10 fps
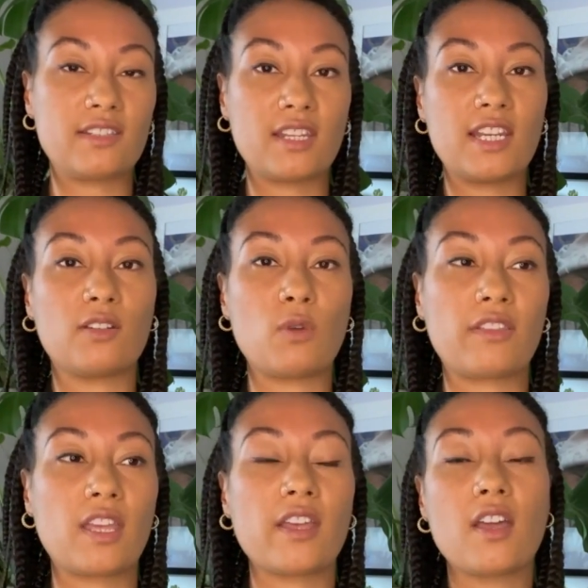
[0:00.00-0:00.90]
dealing with
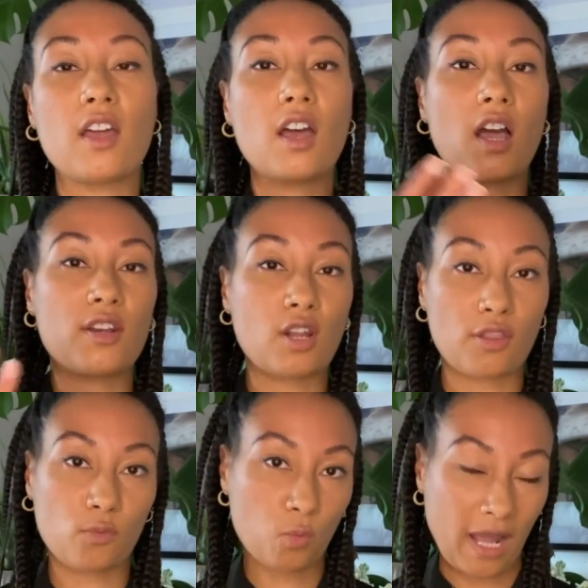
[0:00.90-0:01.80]
it
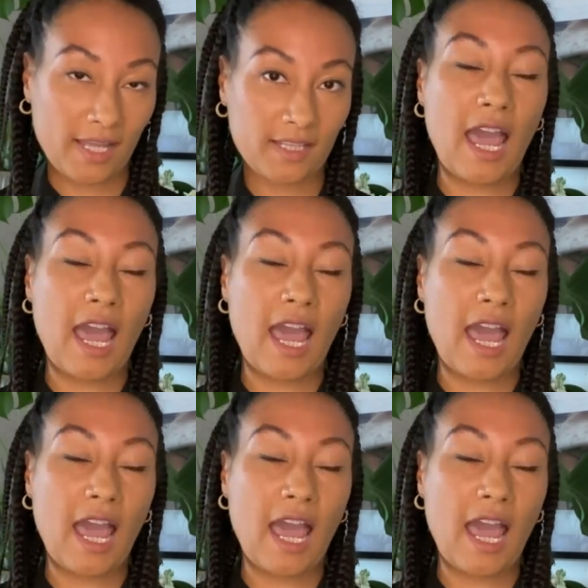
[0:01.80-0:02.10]
another way?